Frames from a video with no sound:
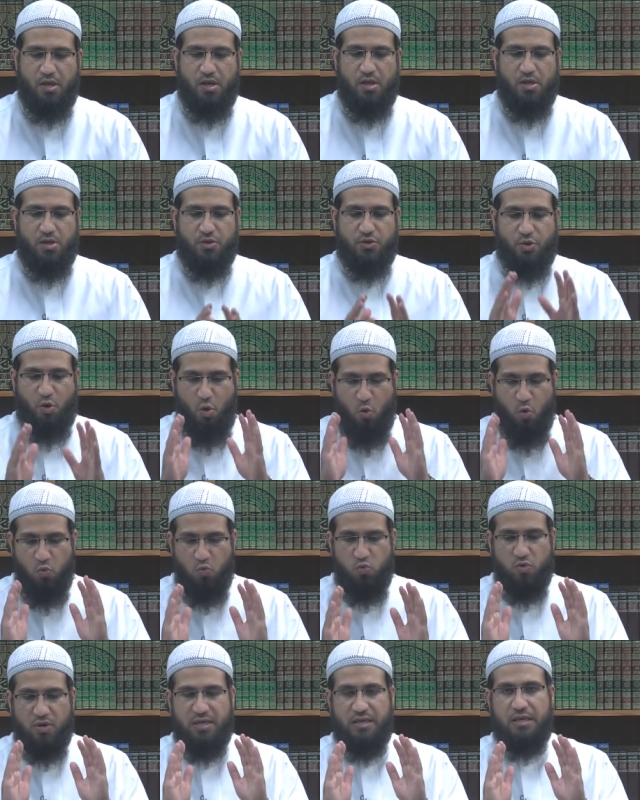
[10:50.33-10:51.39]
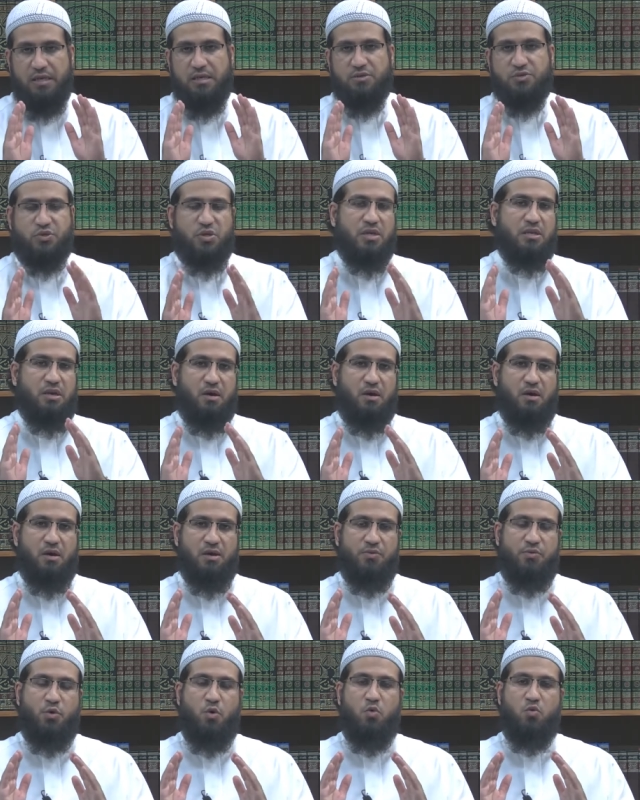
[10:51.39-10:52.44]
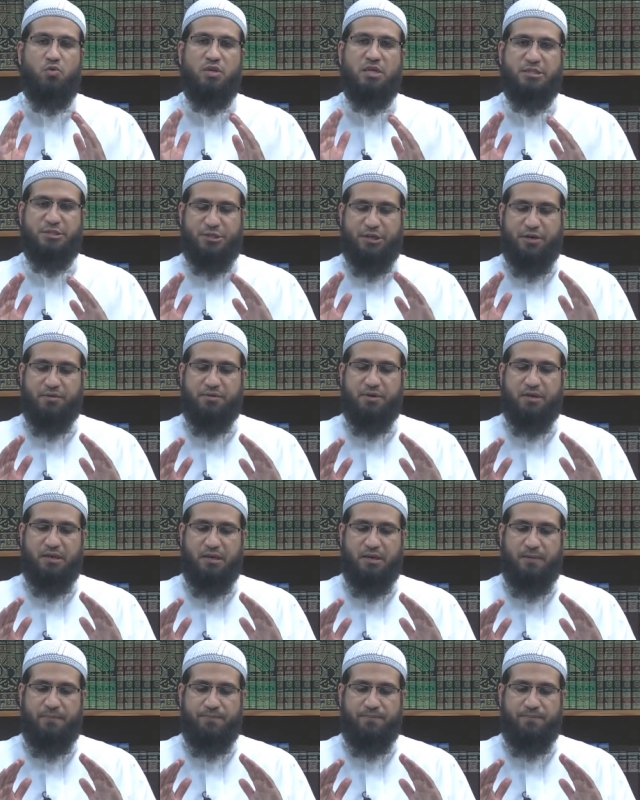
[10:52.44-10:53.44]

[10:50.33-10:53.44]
the only sadaqah, the only charity